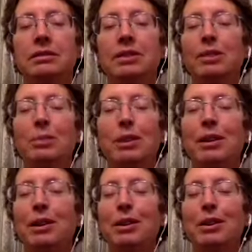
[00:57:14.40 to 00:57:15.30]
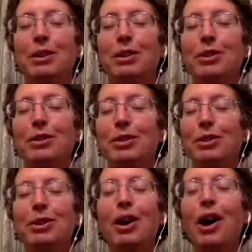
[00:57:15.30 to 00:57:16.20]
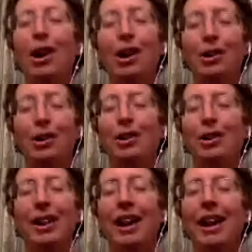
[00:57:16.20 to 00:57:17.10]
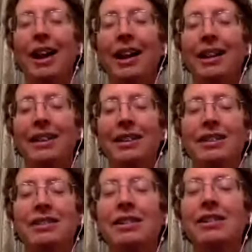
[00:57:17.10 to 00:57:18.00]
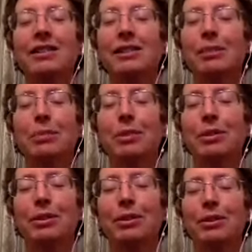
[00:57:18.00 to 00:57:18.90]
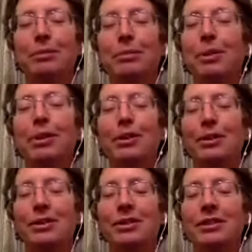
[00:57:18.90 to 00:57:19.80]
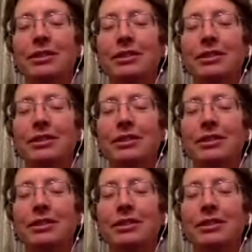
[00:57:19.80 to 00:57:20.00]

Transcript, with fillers: it could be a, your, your dog or your cat that snuggles up with you, purrs.